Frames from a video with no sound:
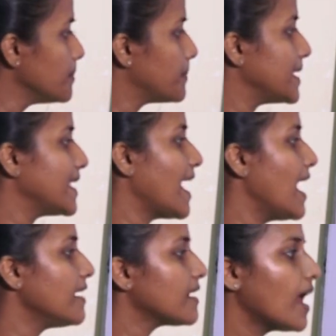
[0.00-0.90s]

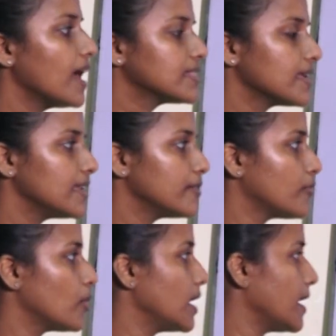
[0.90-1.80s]
Pierre a
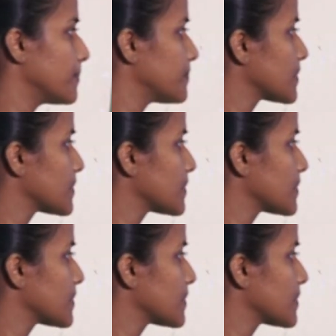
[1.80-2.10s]
téléphoné.